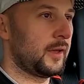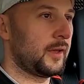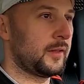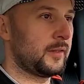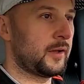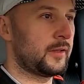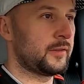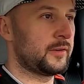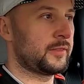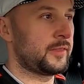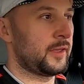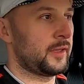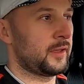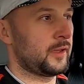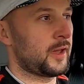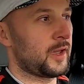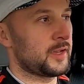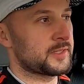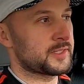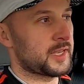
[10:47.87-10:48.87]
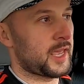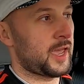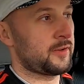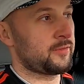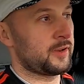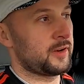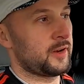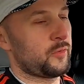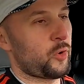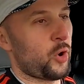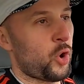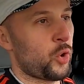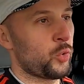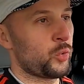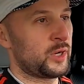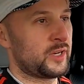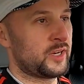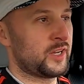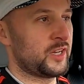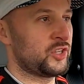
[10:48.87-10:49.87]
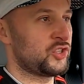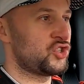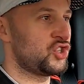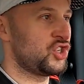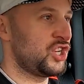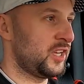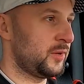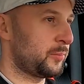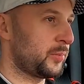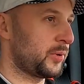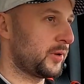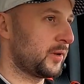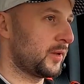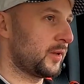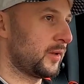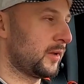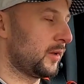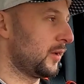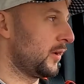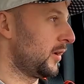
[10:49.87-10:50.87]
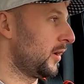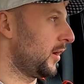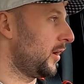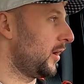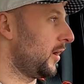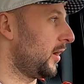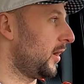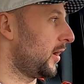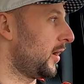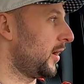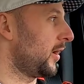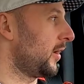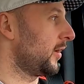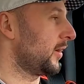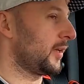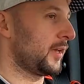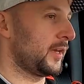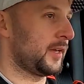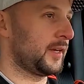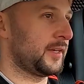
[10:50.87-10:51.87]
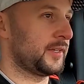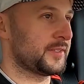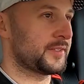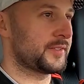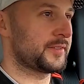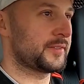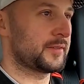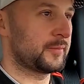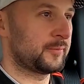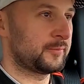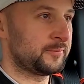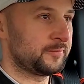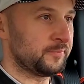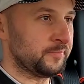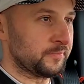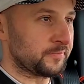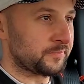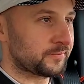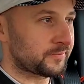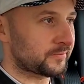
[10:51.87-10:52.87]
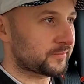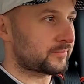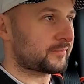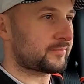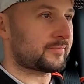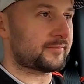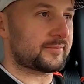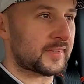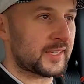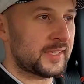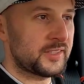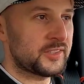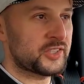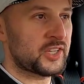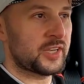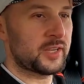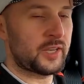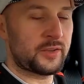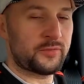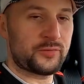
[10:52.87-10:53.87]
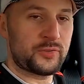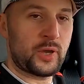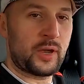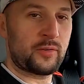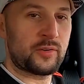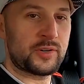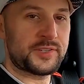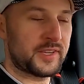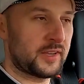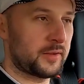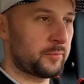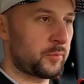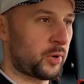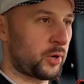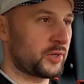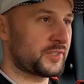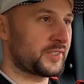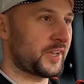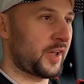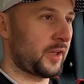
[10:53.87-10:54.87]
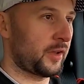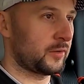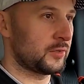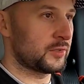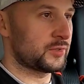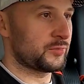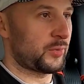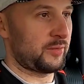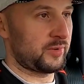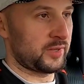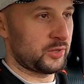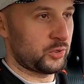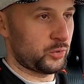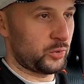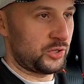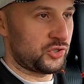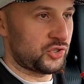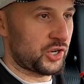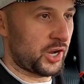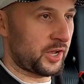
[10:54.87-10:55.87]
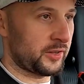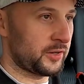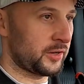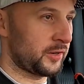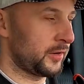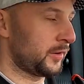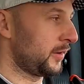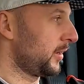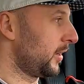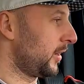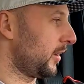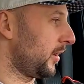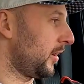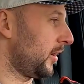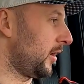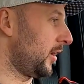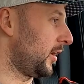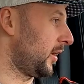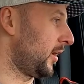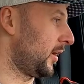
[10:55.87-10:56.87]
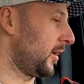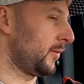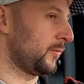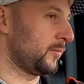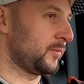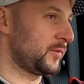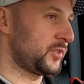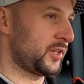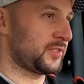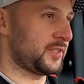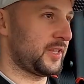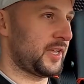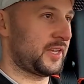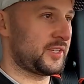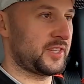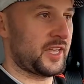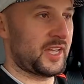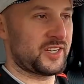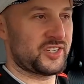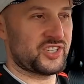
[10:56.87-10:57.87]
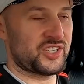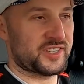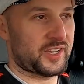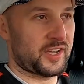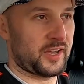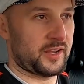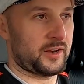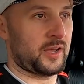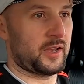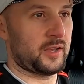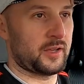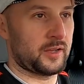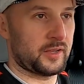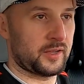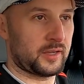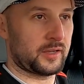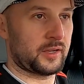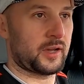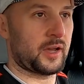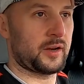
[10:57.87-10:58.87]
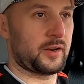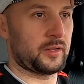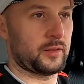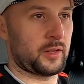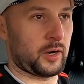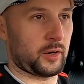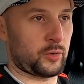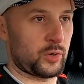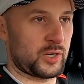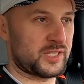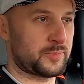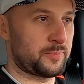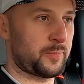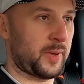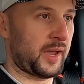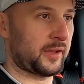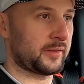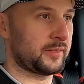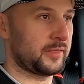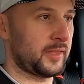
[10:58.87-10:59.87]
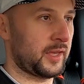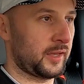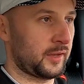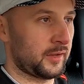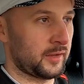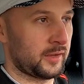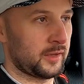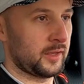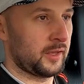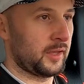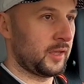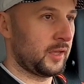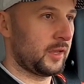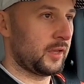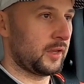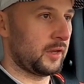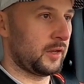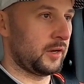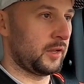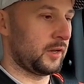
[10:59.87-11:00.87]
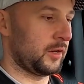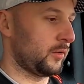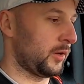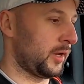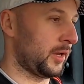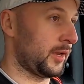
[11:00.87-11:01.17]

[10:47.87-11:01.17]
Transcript: Another thing, guys, owning a Jeep is, if you ever see a motorcycles waving to each other, just that just kind of like respect thing, you know.